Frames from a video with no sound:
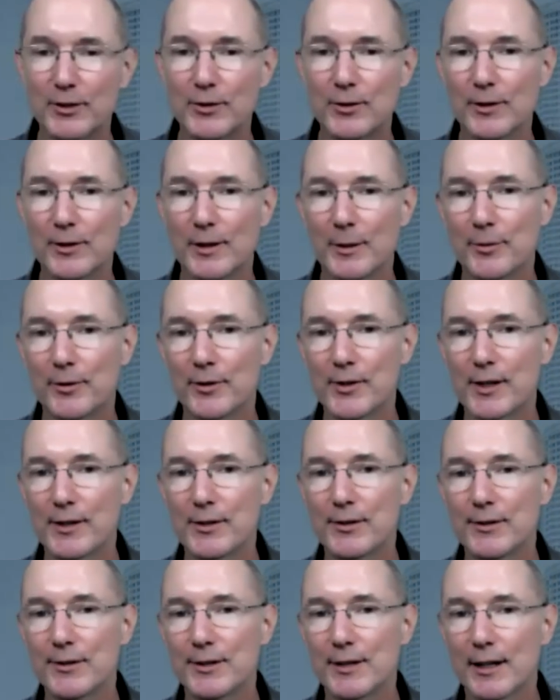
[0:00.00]
issue that
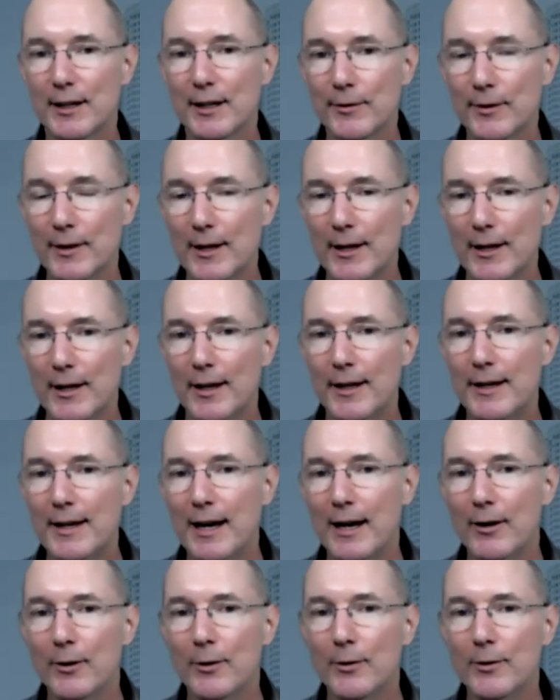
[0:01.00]
presents itself.
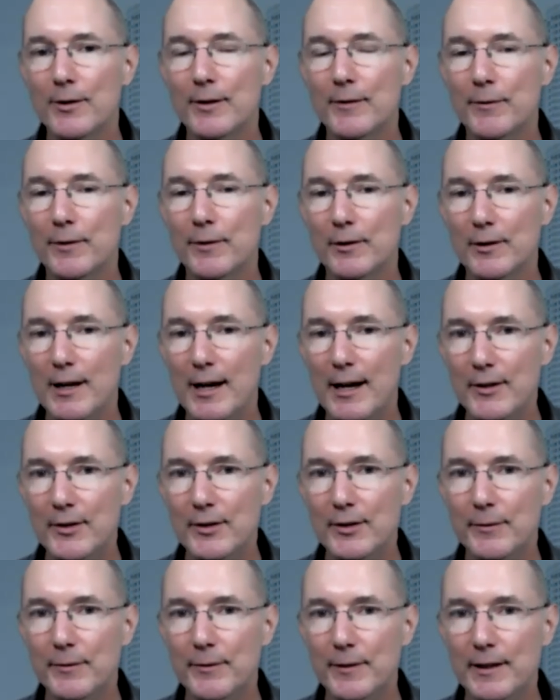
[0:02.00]
Now, the
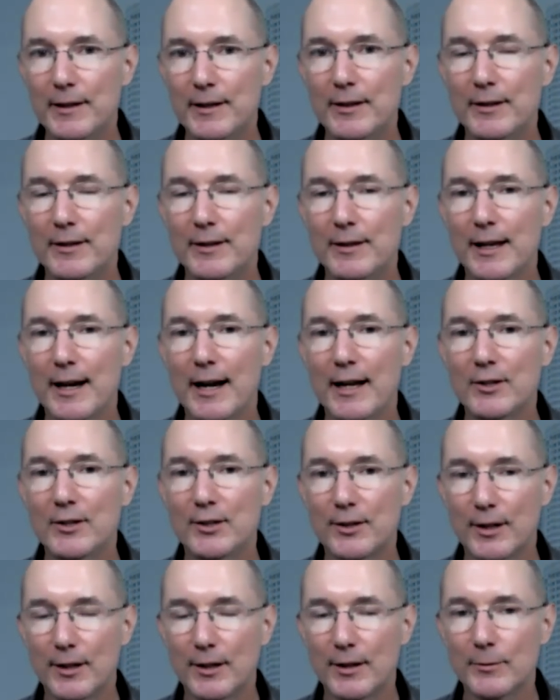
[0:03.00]
philosophy that I
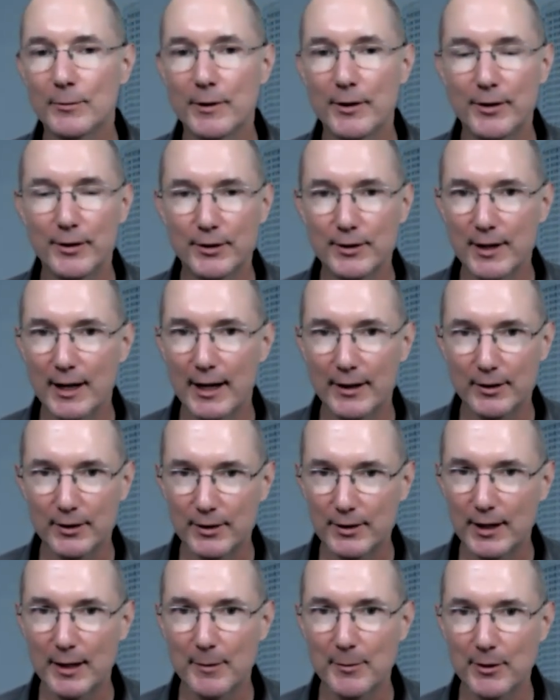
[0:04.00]
started with is not the
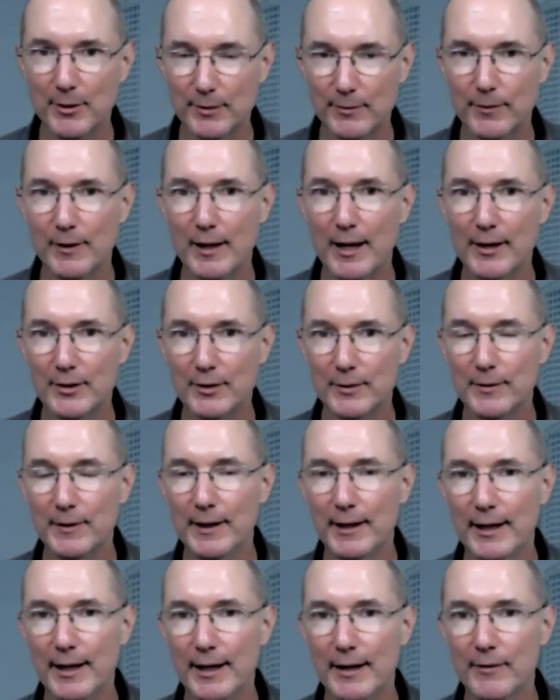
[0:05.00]
same as the
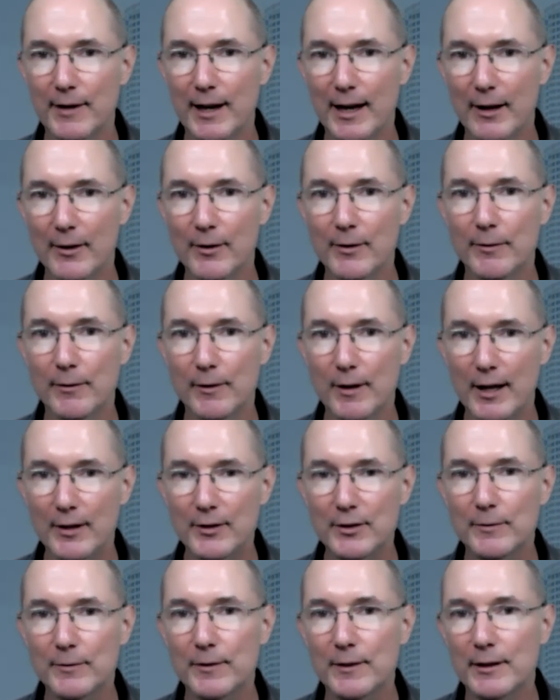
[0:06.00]
philosophy I have now. The
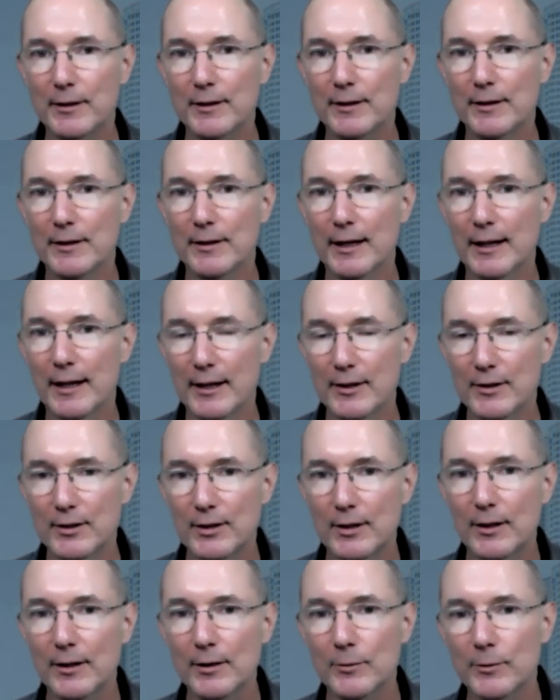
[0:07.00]
philosophy that I
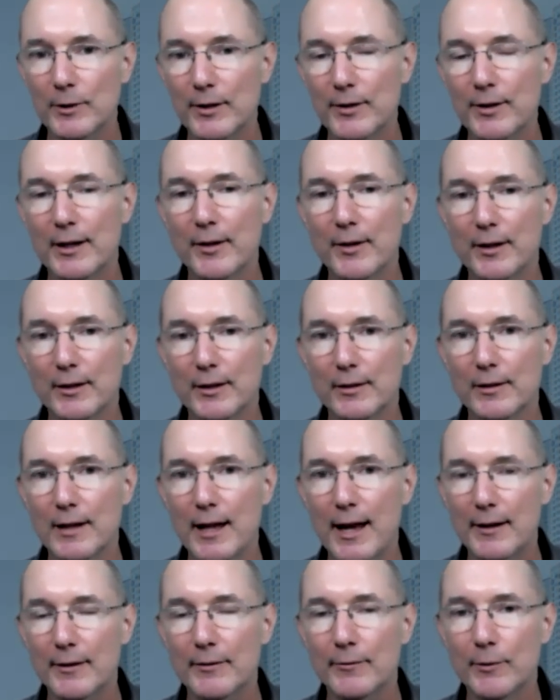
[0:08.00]
started with, and I think a
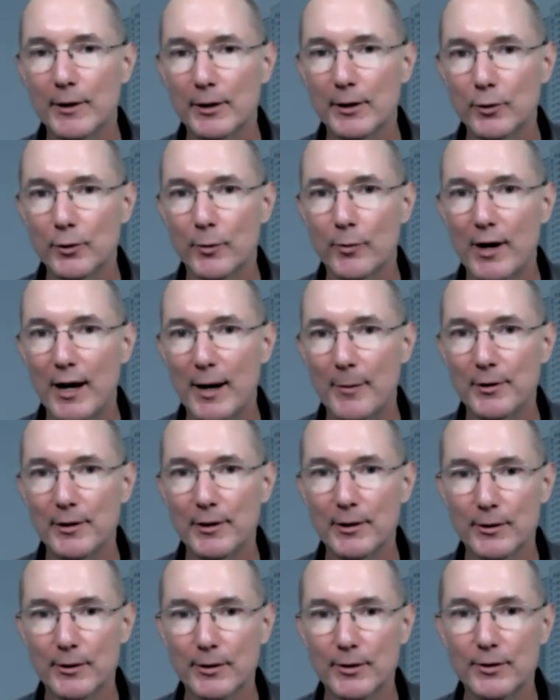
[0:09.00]
lot of rental
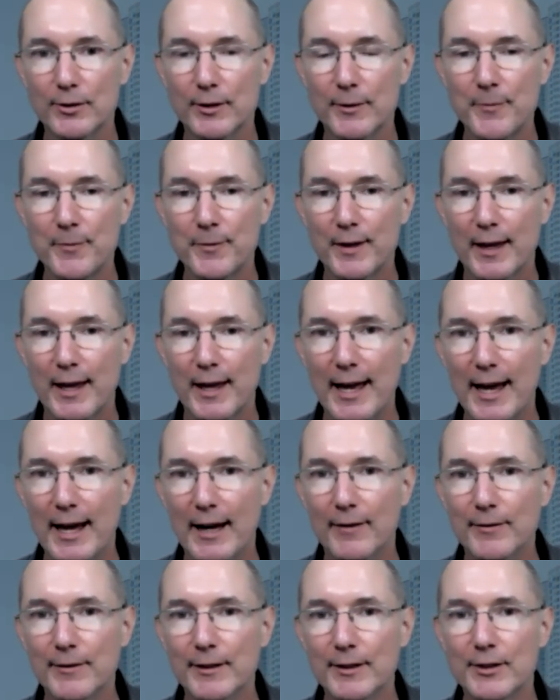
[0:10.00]
property owners
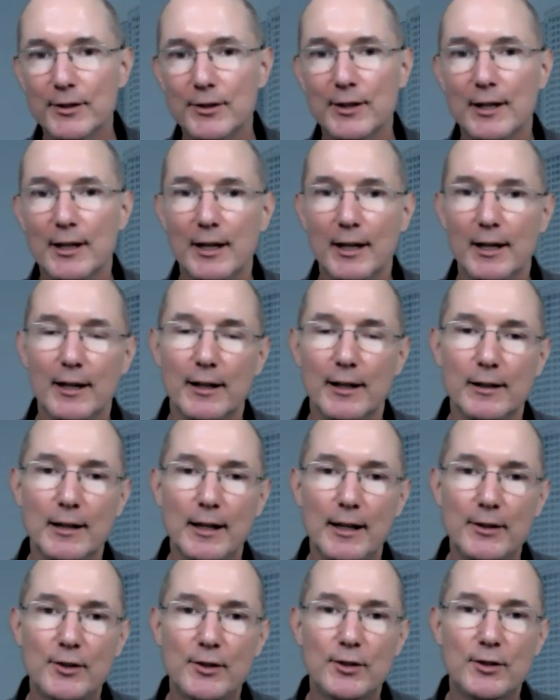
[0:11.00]
have, is
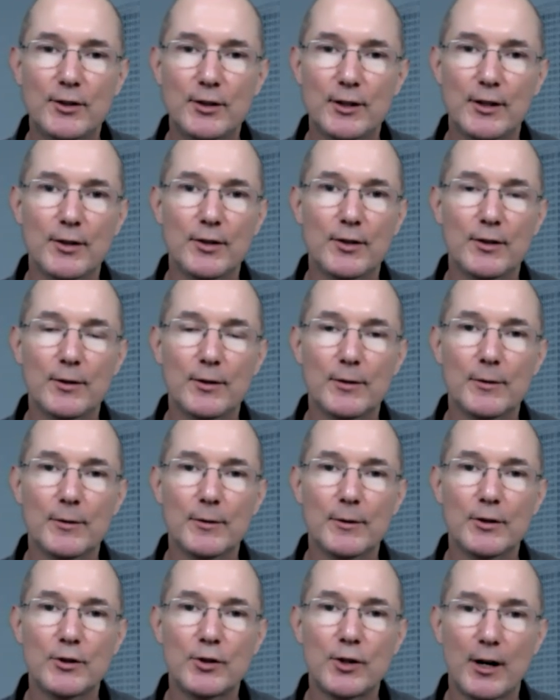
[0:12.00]
let's just
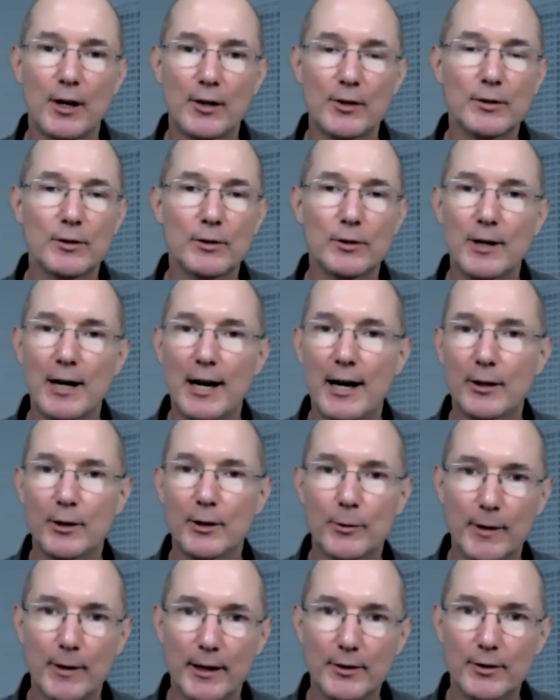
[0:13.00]
charge a little
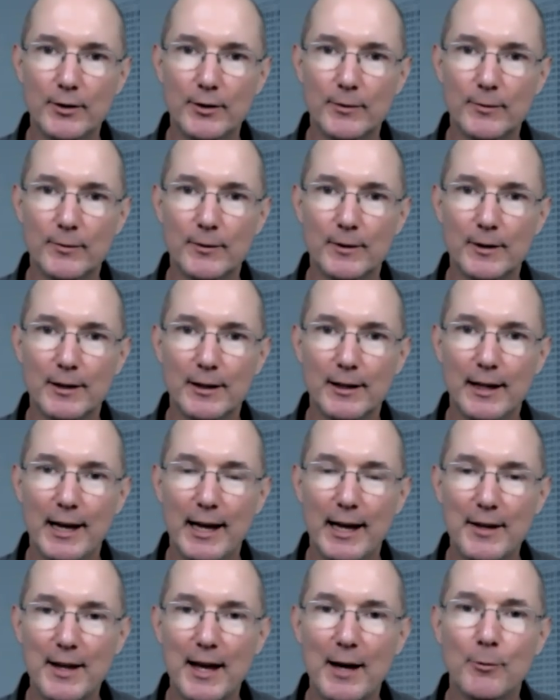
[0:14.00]
higher rent,
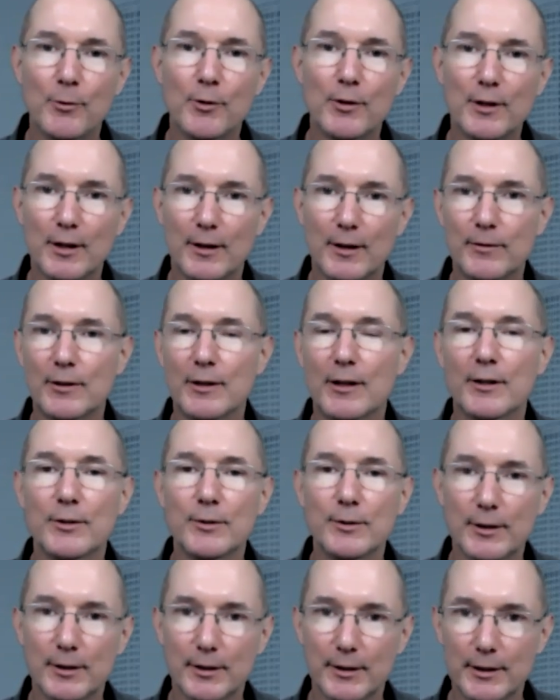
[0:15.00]
and that will cover our
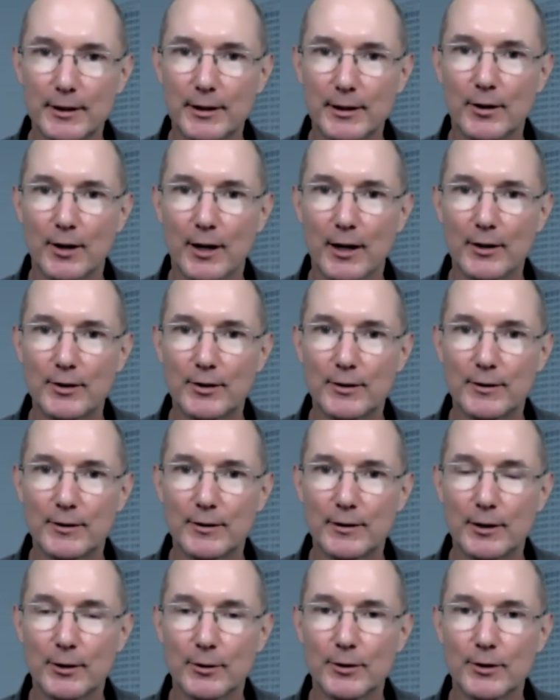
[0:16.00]
utility costs,
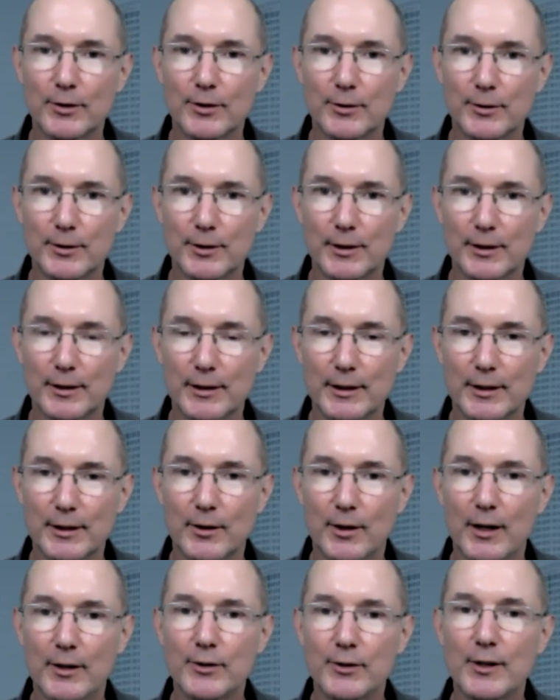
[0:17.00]
the owner's utility
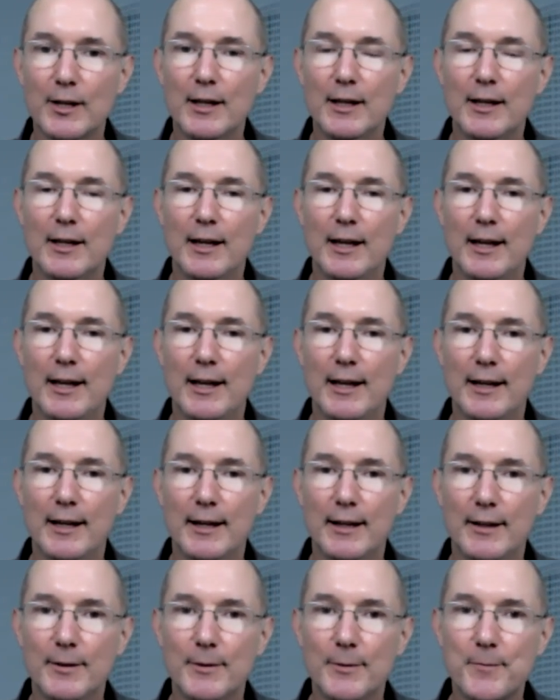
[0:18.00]
costs.
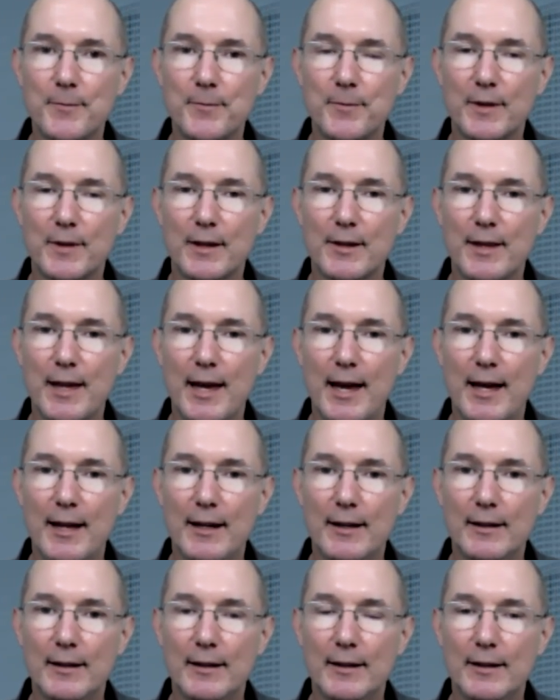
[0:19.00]
And
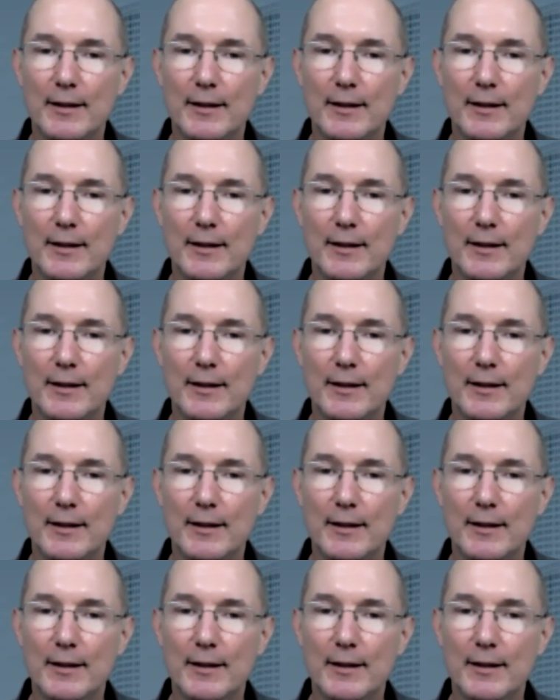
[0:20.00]
that